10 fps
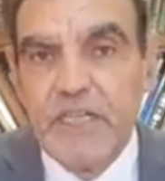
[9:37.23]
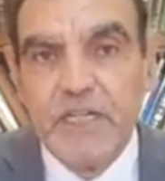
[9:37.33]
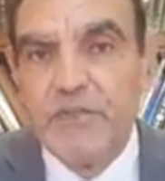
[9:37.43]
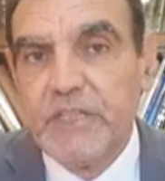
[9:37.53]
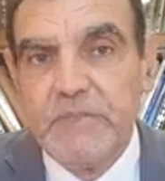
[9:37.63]
They are
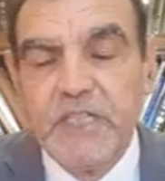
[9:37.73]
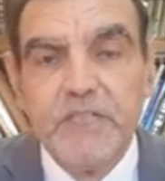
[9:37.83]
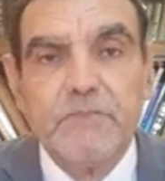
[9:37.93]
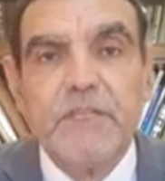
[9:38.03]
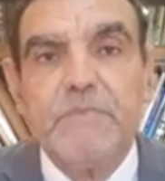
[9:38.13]

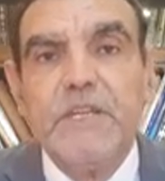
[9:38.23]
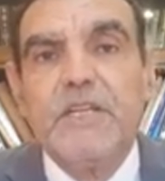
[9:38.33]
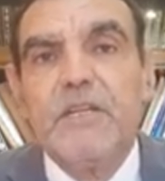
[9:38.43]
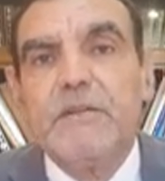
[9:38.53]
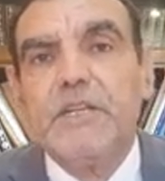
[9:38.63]
contaminated with
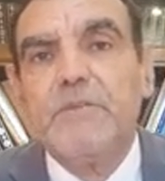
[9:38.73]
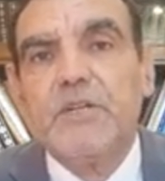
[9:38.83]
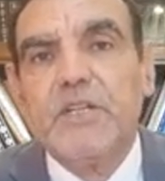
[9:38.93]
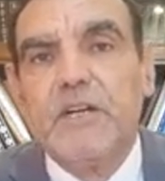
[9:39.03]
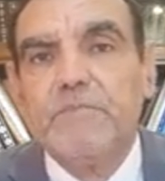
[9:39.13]
many
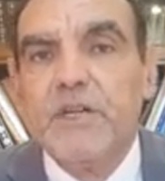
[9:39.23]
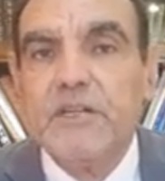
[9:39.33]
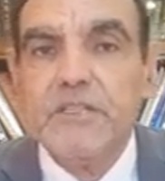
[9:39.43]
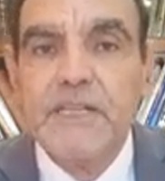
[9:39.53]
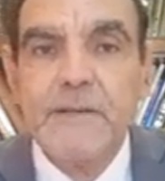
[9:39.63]
chemical
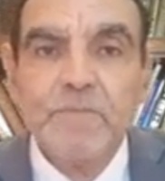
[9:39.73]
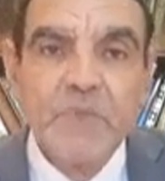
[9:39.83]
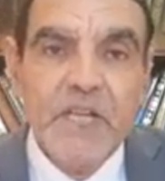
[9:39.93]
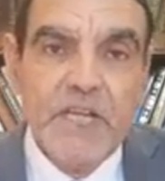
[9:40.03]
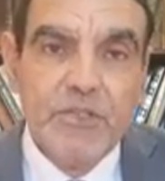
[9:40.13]
compounds,
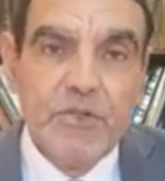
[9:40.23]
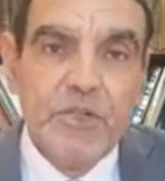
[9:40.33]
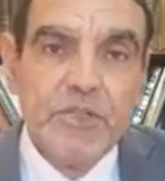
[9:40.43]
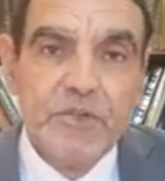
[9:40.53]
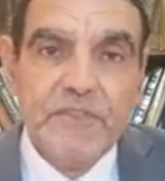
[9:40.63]
and
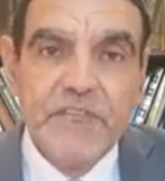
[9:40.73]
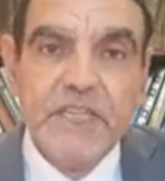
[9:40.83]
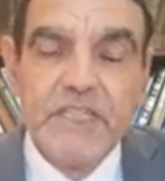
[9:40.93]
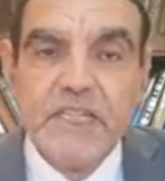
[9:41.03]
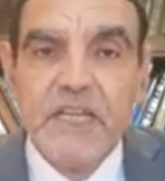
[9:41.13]
also
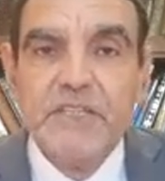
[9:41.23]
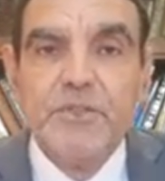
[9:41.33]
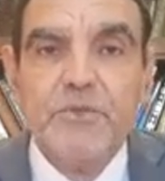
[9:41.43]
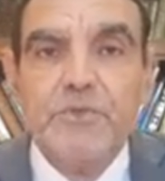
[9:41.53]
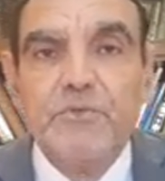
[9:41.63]
things
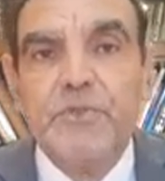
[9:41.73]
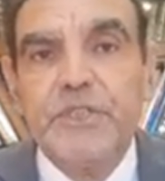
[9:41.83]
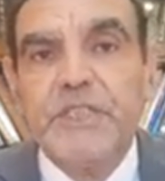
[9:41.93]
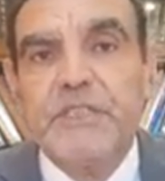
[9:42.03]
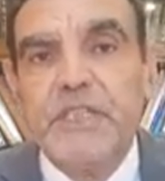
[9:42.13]
in your
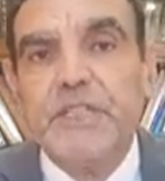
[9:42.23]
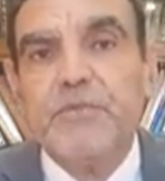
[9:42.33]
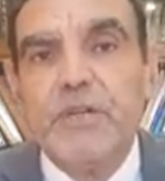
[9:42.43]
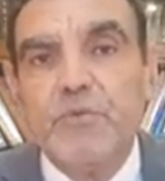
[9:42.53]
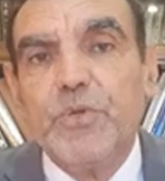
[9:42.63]
work, thing
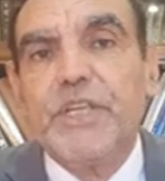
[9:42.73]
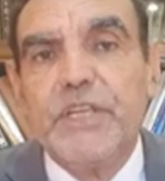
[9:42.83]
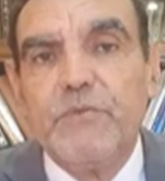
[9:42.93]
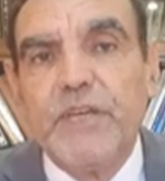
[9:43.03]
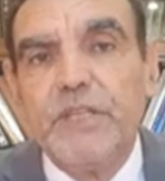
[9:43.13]
you are
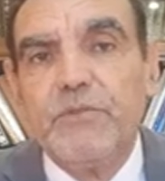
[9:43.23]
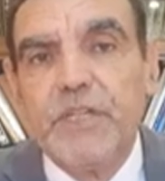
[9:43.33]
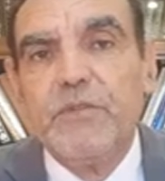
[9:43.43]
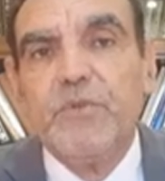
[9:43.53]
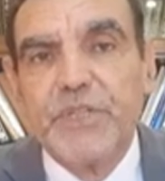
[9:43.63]
working with,
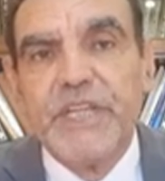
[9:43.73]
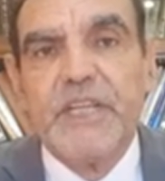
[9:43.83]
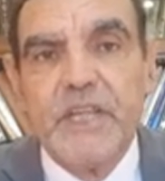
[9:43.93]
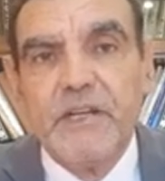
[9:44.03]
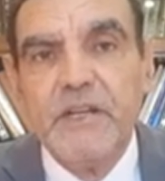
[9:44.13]
we are
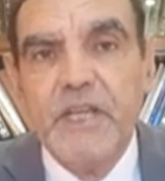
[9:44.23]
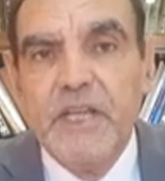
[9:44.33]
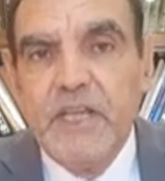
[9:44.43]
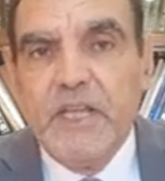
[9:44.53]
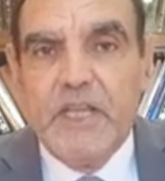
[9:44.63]
working in,
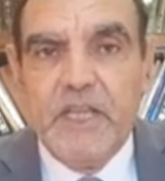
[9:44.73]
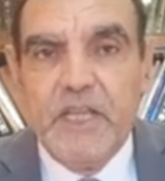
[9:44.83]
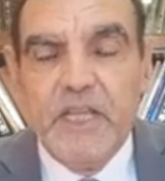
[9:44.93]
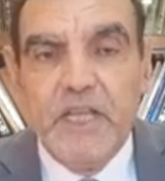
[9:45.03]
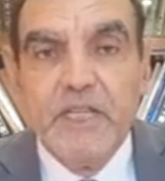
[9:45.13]

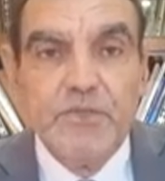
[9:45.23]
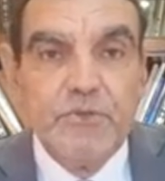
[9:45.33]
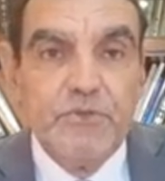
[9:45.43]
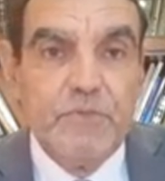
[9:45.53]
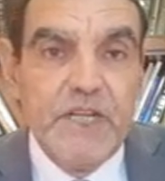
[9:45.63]
and
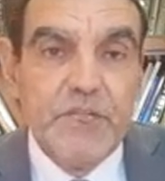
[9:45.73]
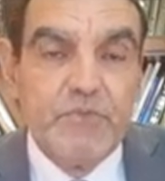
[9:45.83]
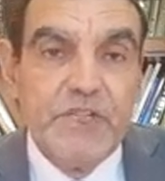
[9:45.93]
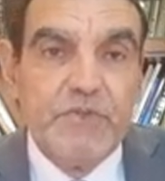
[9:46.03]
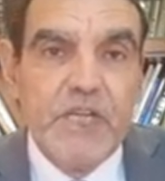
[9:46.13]
so the
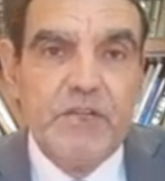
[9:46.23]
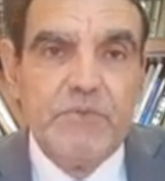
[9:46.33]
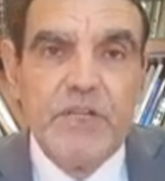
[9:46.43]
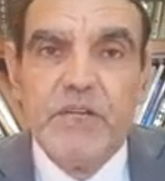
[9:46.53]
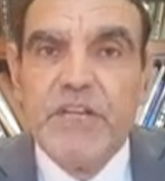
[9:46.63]
place where
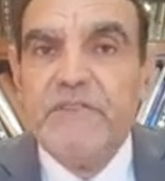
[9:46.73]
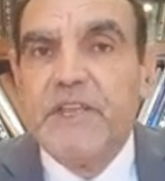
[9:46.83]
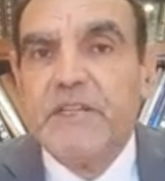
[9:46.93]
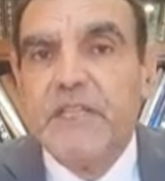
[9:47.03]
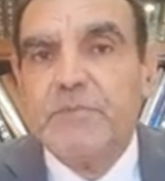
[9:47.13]
we are
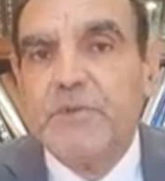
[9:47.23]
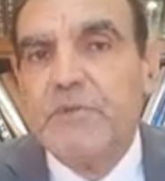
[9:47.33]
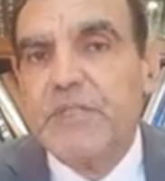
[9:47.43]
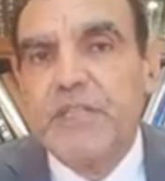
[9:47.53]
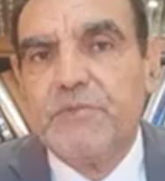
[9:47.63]
living. That
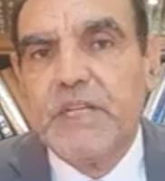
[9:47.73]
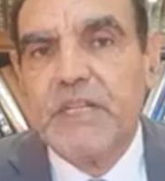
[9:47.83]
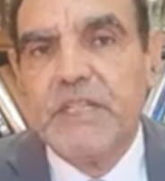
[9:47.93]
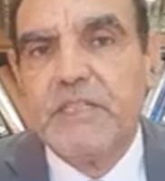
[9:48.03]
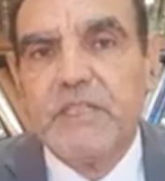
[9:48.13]
because that you
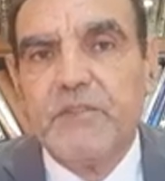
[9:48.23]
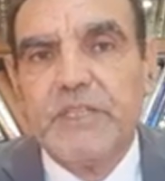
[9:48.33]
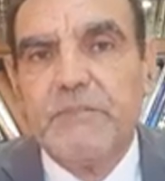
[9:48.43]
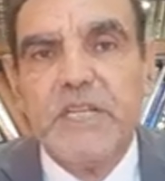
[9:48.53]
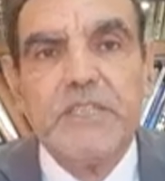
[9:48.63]
can get
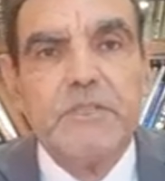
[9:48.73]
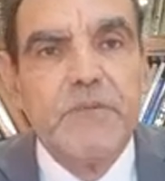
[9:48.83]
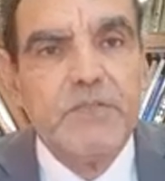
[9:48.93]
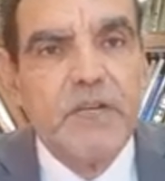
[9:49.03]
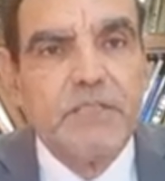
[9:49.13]
contaminated
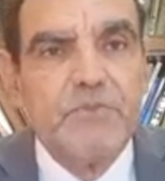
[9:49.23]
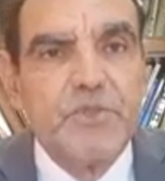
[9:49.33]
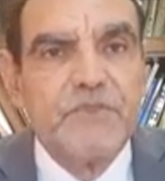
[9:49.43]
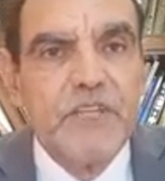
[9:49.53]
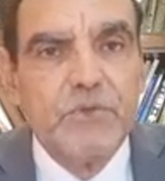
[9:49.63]
by the
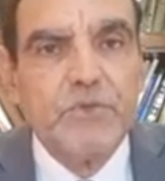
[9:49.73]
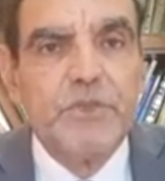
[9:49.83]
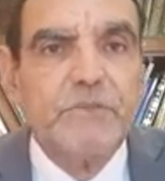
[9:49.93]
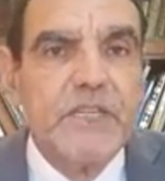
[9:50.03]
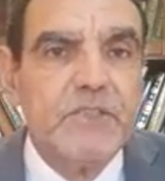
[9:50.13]
atmosphere
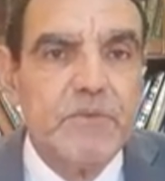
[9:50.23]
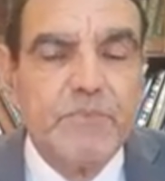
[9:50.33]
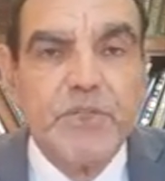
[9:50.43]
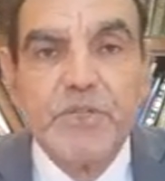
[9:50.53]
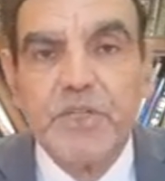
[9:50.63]
or by the
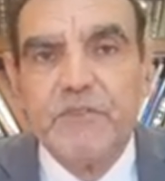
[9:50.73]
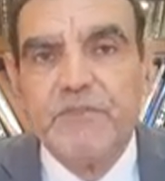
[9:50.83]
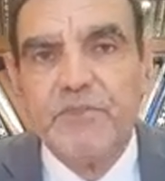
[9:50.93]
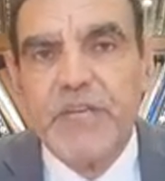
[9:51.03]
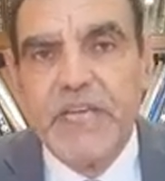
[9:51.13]
pollution
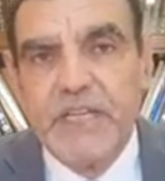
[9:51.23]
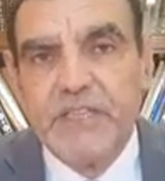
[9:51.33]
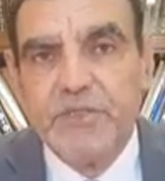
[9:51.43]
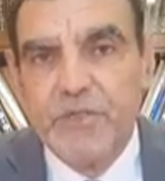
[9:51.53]
of the air.